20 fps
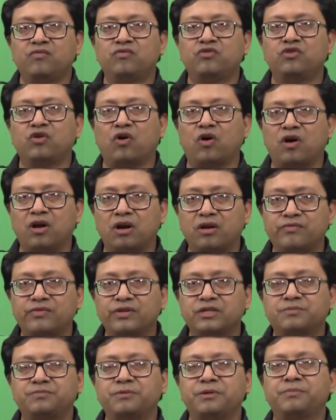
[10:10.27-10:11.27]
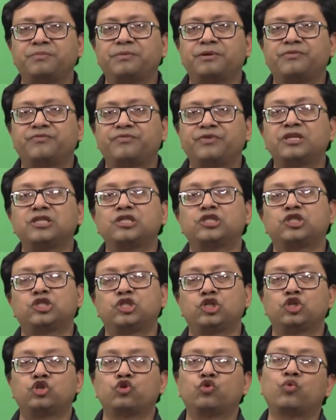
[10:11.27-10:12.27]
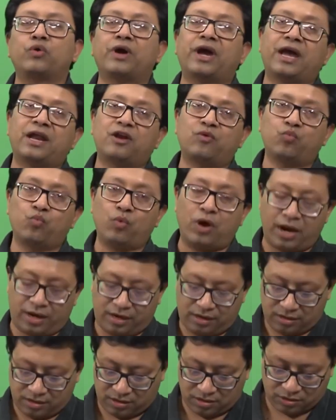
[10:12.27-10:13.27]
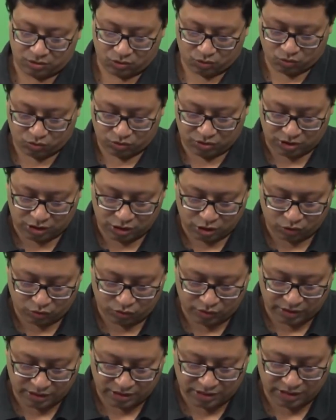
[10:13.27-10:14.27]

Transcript: would always be between zero and one. So, zero is